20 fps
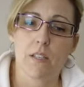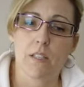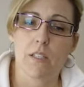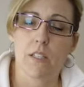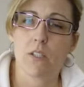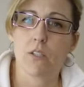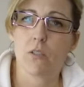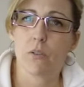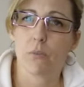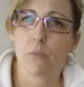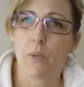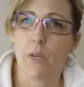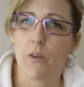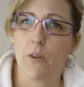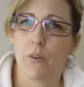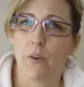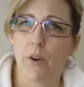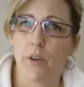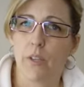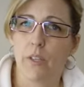a digital
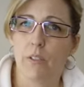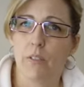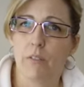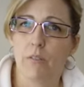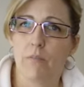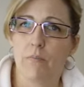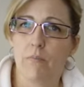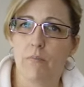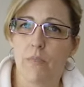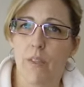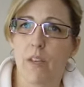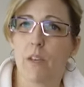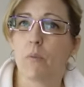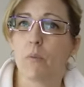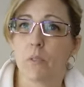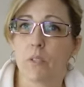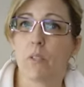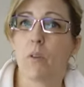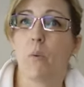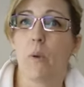reader on it, and
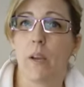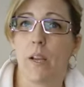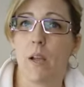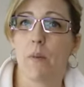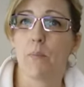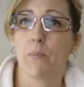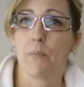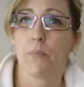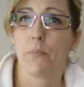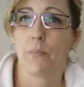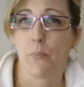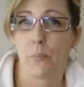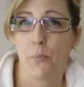it was going up